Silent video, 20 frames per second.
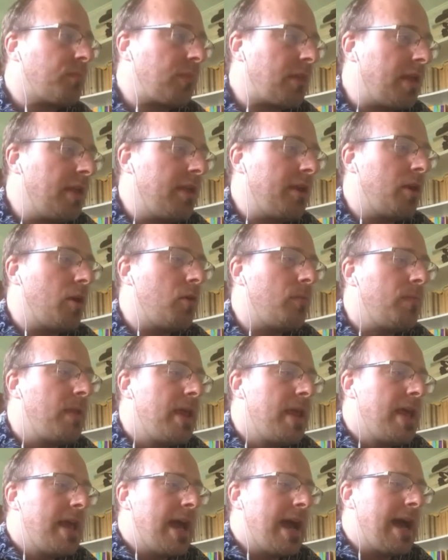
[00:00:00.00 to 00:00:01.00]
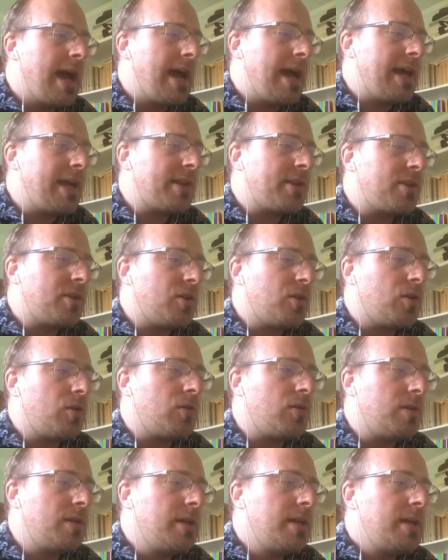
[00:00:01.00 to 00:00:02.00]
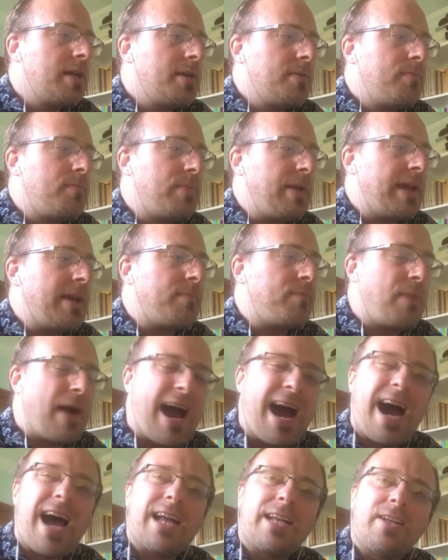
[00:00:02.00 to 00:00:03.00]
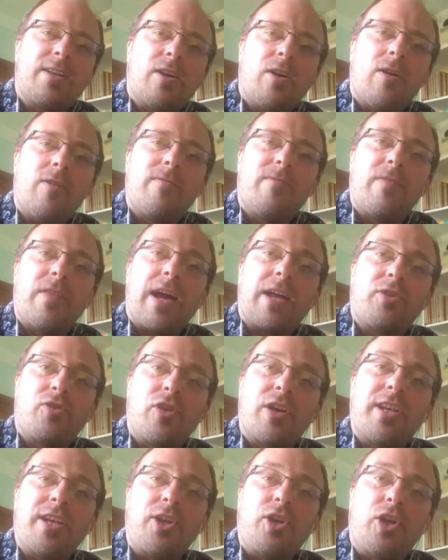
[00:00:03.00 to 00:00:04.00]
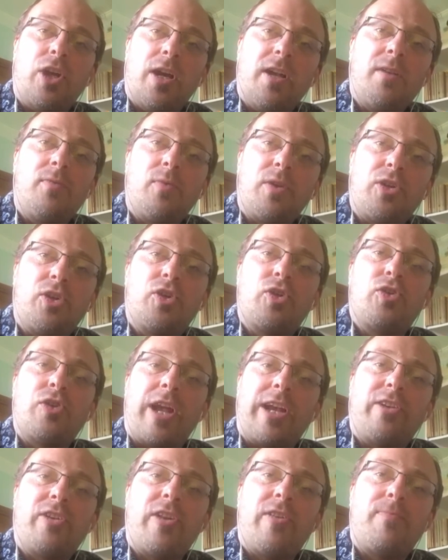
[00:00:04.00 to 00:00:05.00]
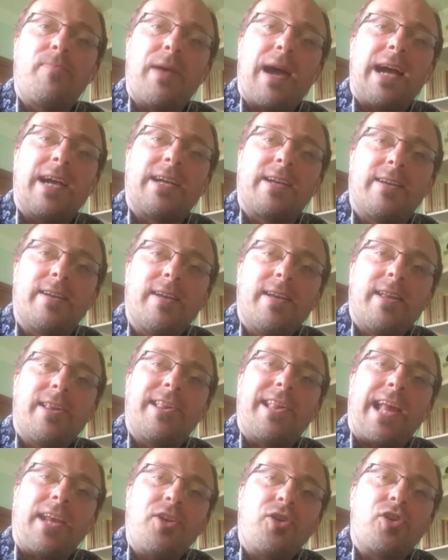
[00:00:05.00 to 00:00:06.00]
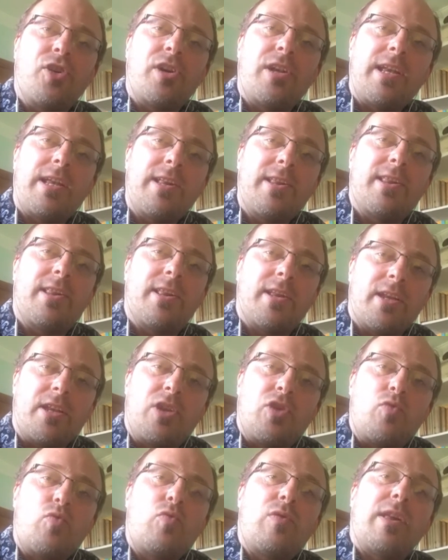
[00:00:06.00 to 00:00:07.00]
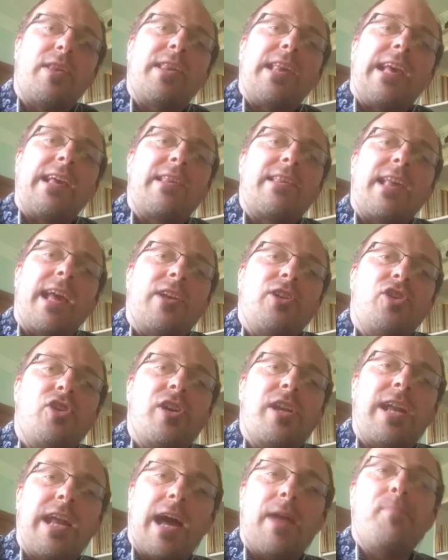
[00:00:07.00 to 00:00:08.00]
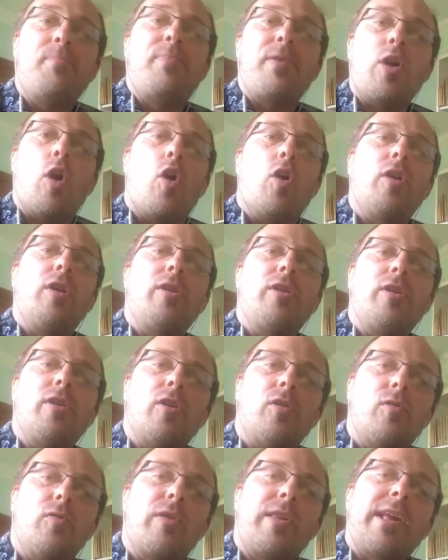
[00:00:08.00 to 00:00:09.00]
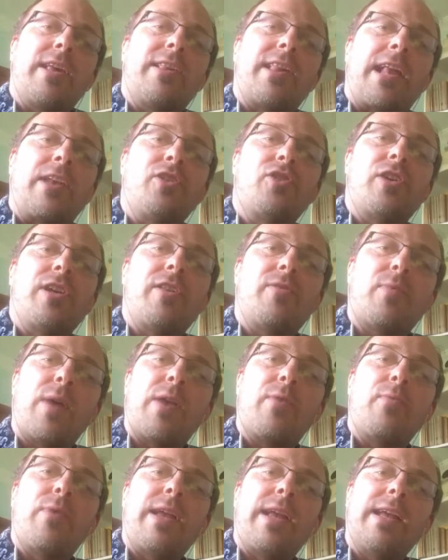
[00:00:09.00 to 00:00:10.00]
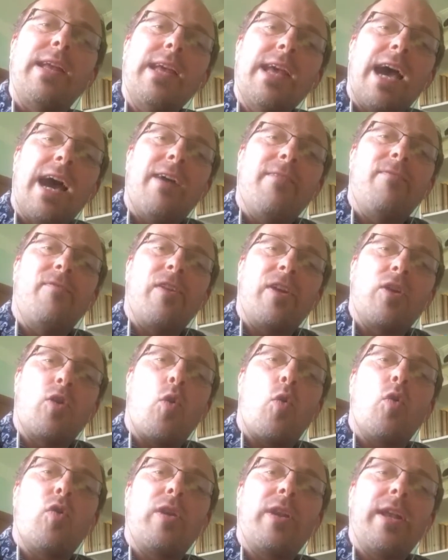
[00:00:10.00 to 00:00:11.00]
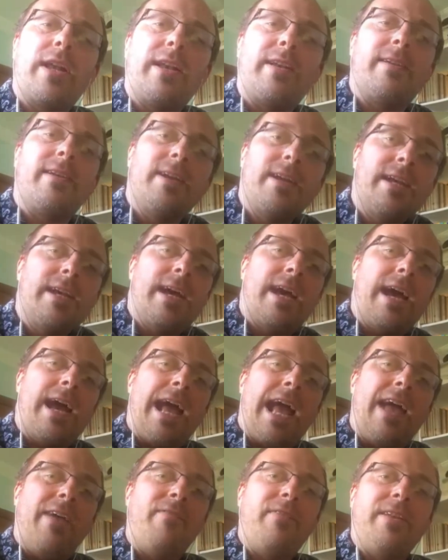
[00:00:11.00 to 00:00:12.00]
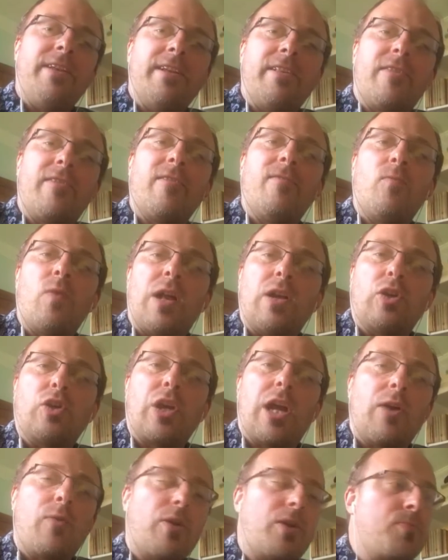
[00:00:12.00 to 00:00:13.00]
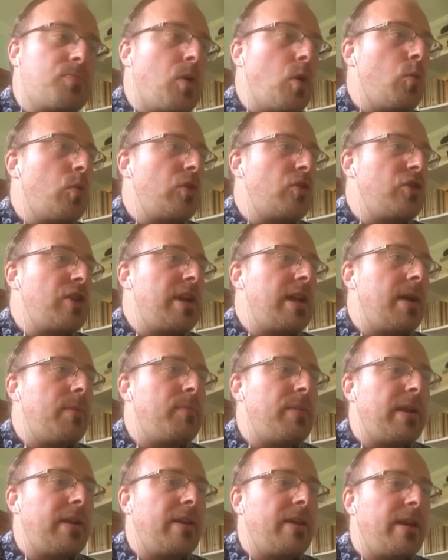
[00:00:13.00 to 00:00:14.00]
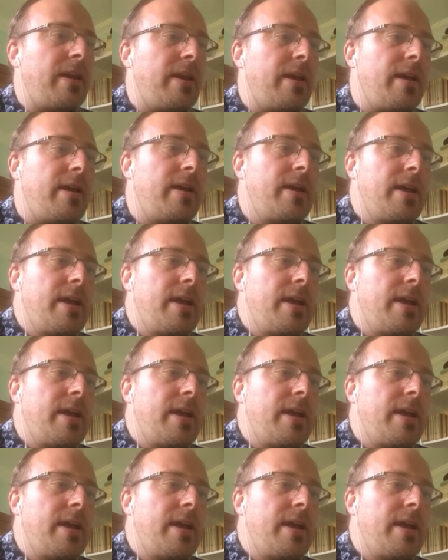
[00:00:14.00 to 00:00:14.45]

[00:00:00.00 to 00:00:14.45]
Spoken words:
You know, so being part of that tradition, which stretches back centuries to the 6th century and beyond, you know, 6th century is when we have recorded evidence of Welsh language poetry up in the